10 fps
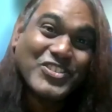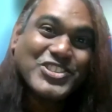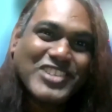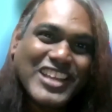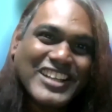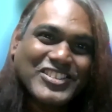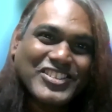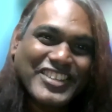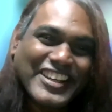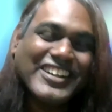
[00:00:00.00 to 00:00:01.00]
would you like to
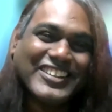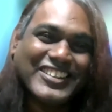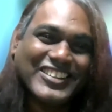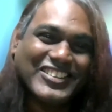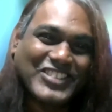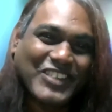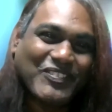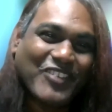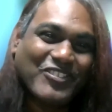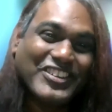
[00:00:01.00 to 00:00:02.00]
share
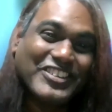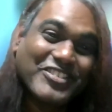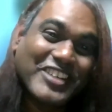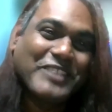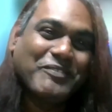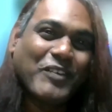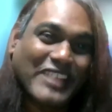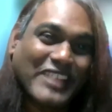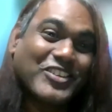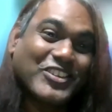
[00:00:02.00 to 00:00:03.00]
some of the great
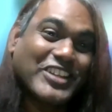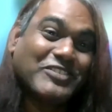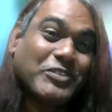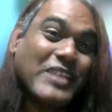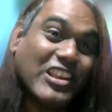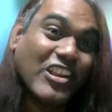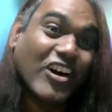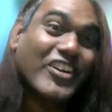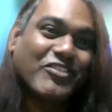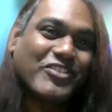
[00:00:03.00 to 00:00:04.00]
moments? I know there would be a
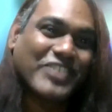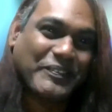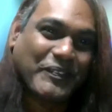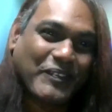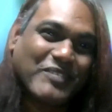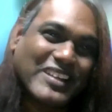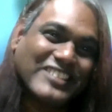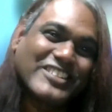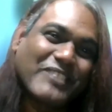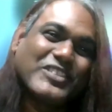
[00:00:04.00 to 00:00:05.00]
lot of great moments,
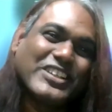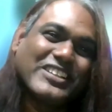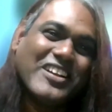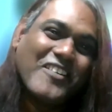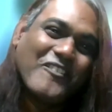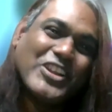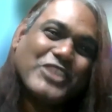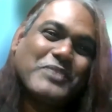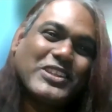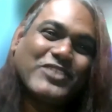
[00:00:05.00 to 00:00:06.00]
but something very
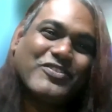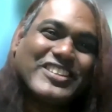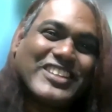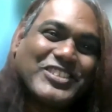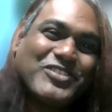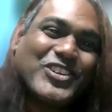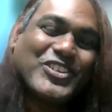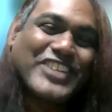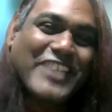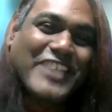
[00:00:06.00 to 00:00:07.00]
specific that you want
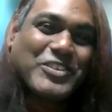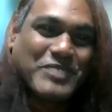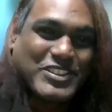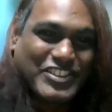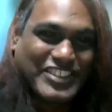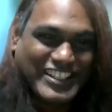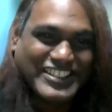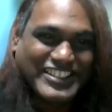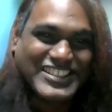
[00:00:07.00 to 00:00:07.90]
to share with me today.